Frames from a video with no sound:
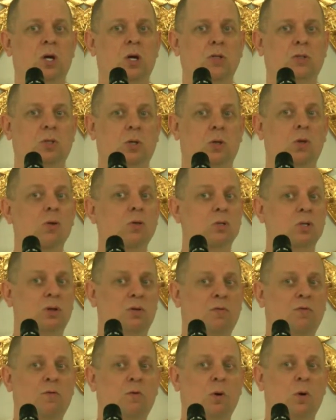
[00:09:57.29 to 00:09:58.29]
So those are the
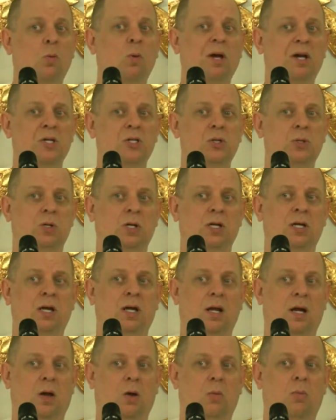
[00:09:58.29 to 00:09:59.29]
4 ways you can get
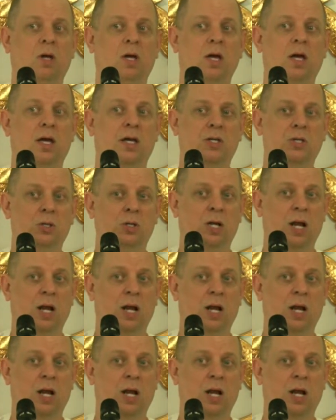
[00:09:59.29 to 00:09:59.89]
help. Is you can